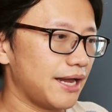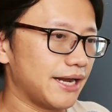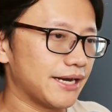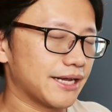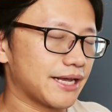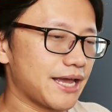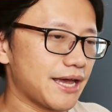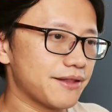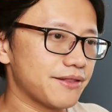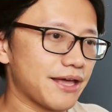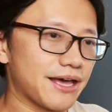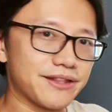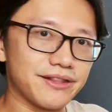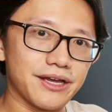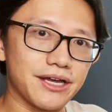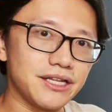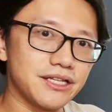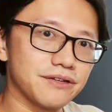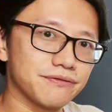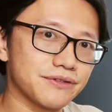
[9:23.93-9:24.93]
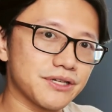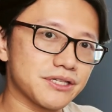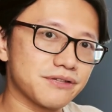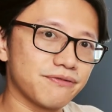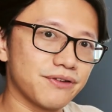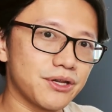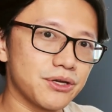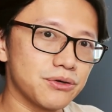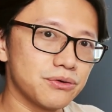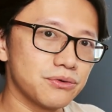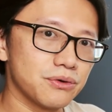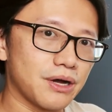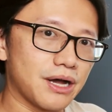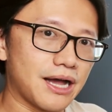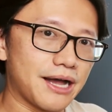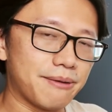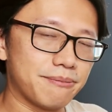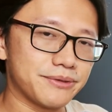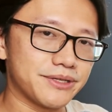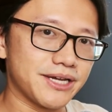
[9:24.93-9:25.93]
And again, at the end of this video,
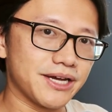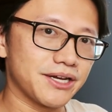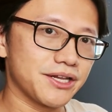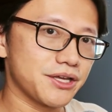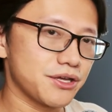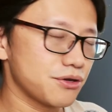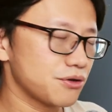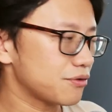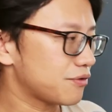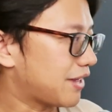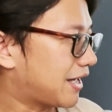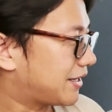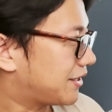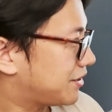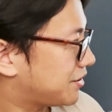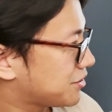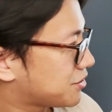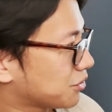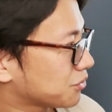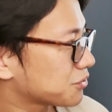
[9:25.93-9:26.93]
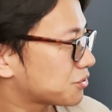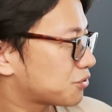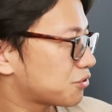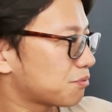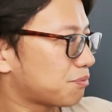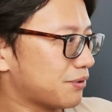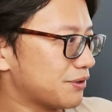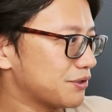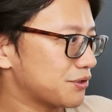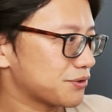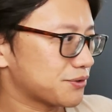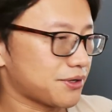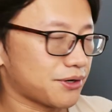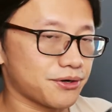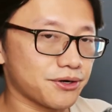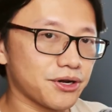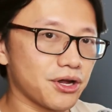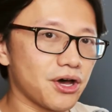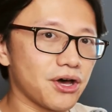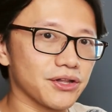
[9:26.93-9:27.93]
I'm telling you that those two printers are
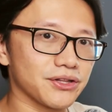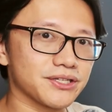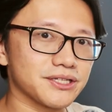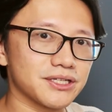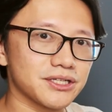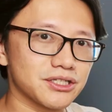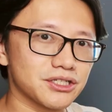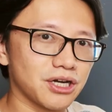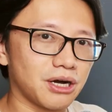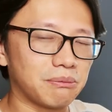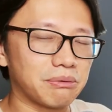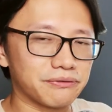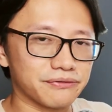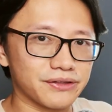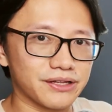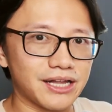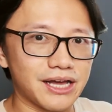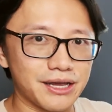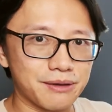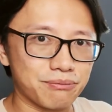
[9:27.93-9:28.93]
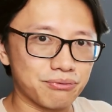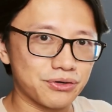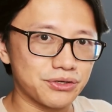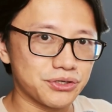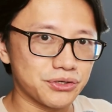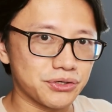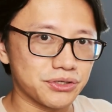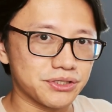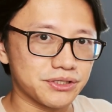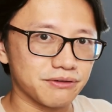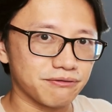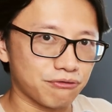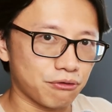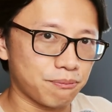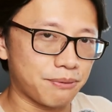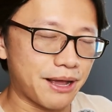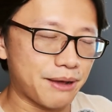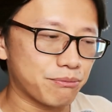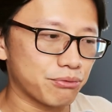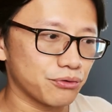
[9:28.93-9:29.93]
not top-of-the-line printers
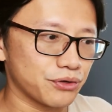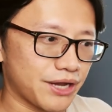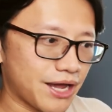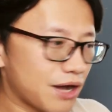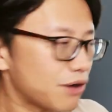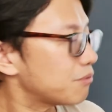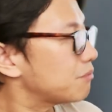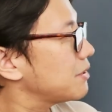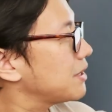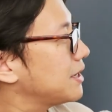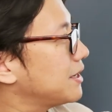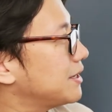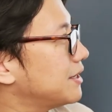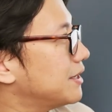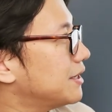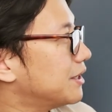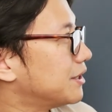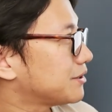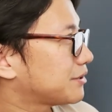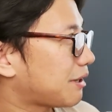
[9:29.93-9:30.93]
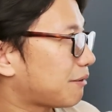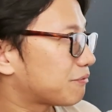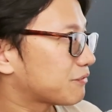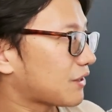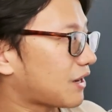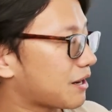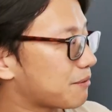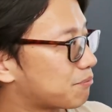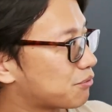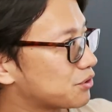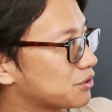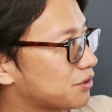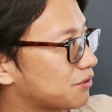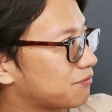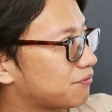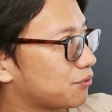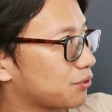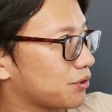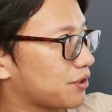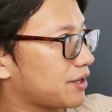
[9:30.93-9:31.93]
for Bambu now. Top-of-the-line printer
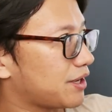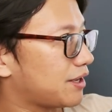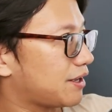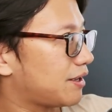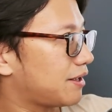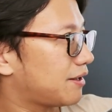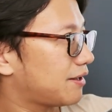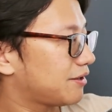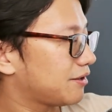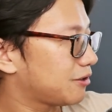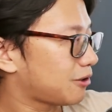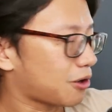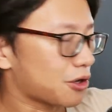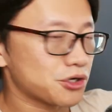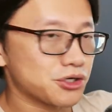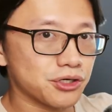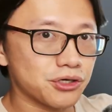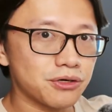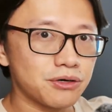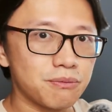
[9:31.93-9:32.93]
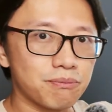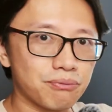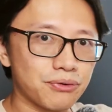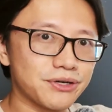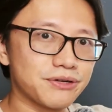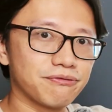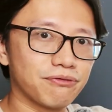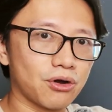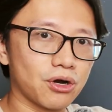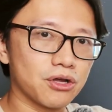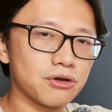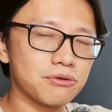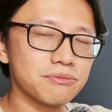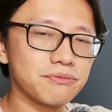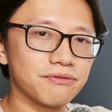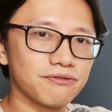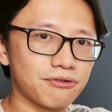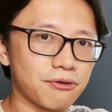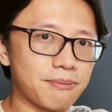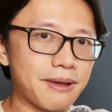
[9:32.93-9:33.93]
for the larger print
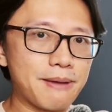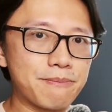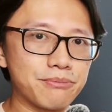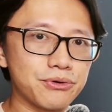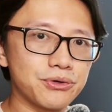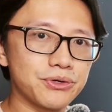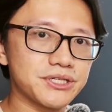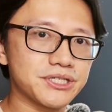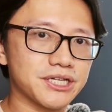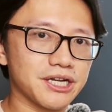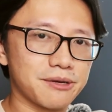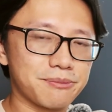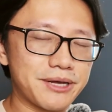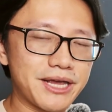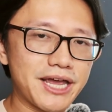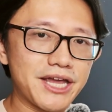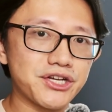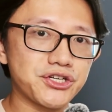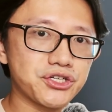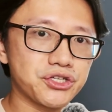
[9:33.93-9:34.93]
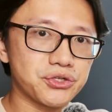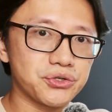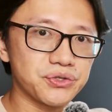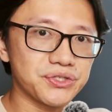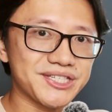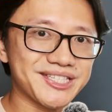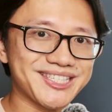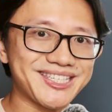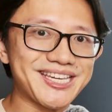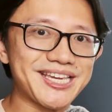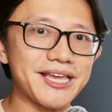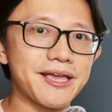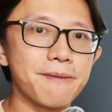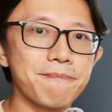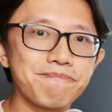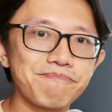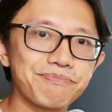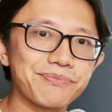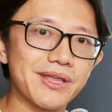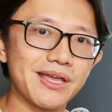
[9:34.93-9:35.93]
volume for Bambu is going to be H2C,
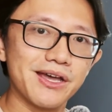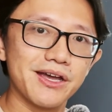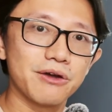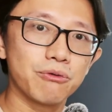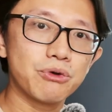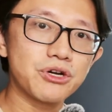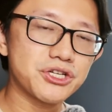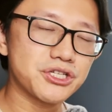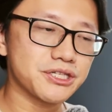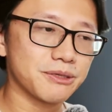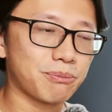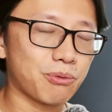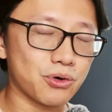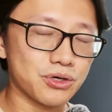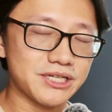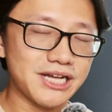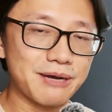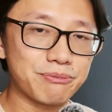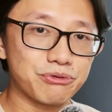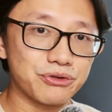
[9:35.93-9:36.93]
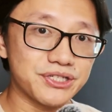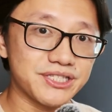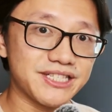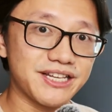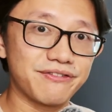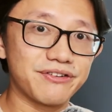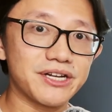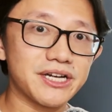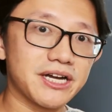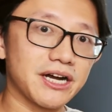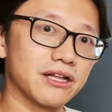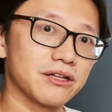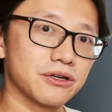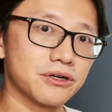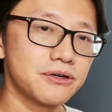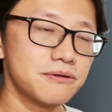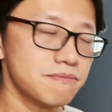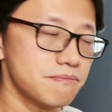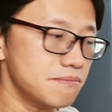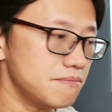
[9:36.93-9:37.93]
which supports up to
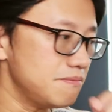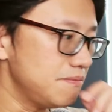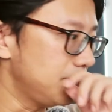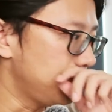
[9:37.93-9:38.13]
7-color